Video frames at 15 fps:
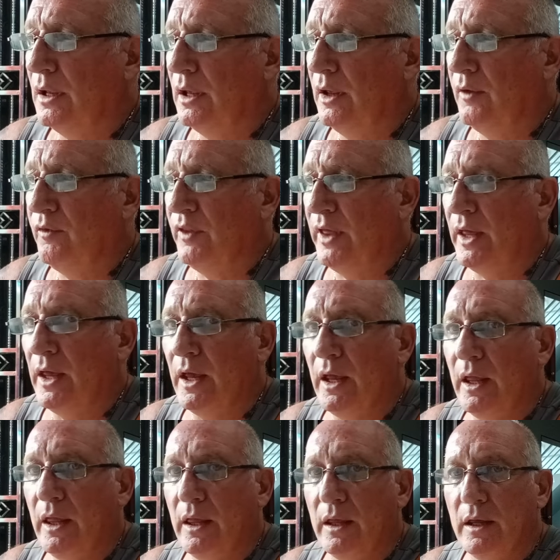And
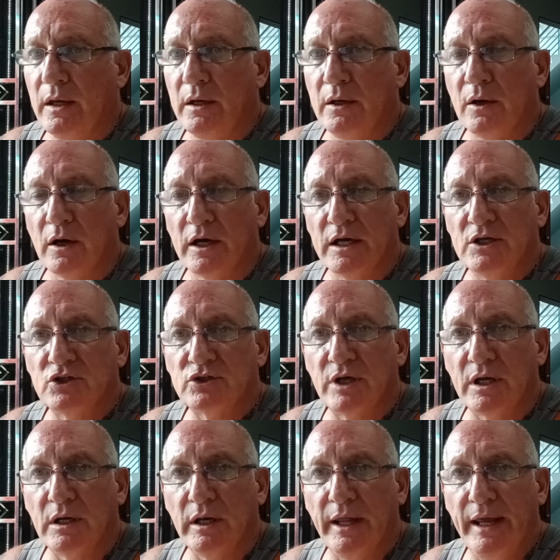then I
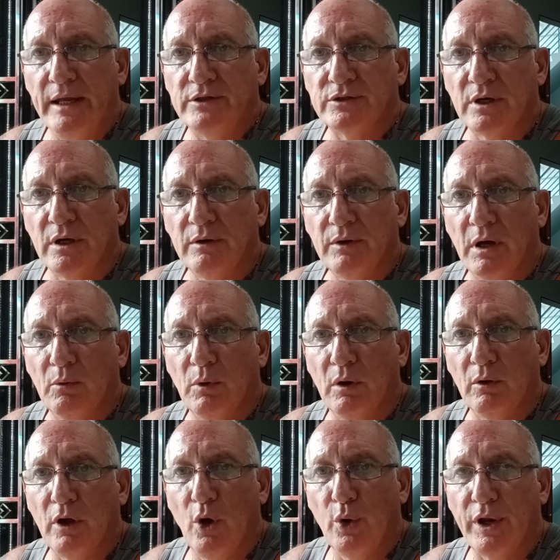said later, yeah,
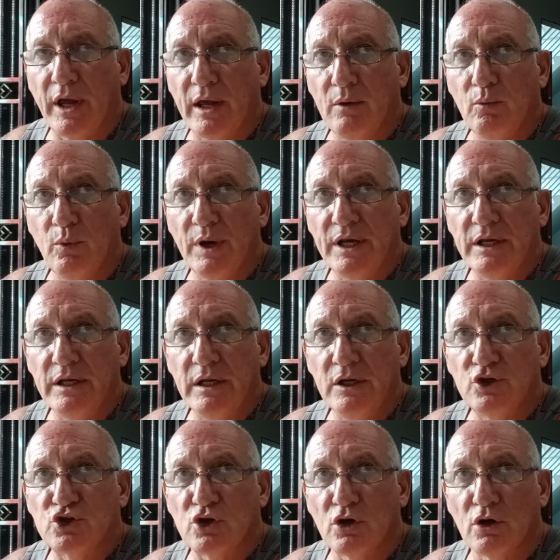well, okay, when
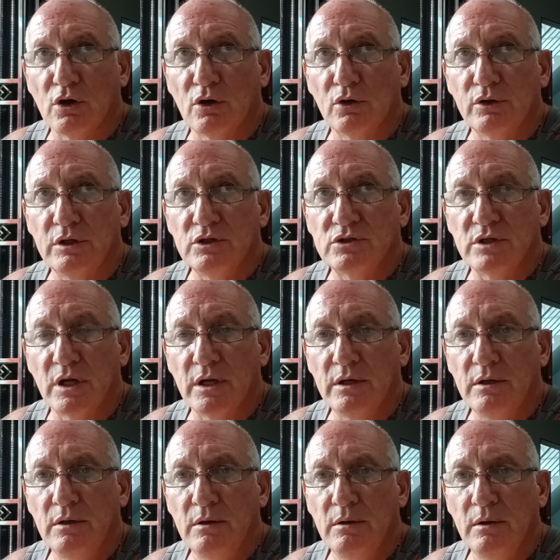the child is
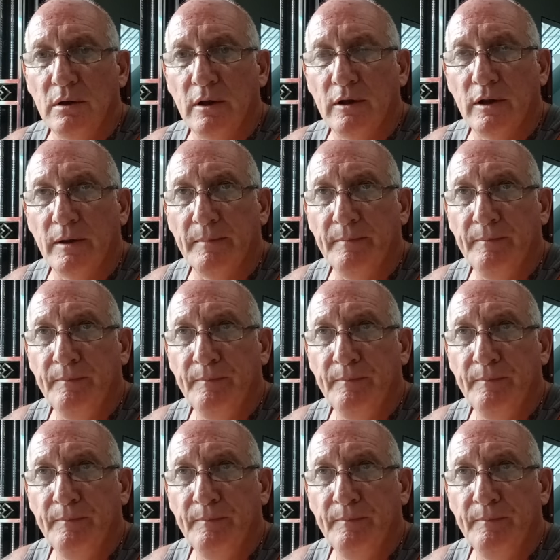then a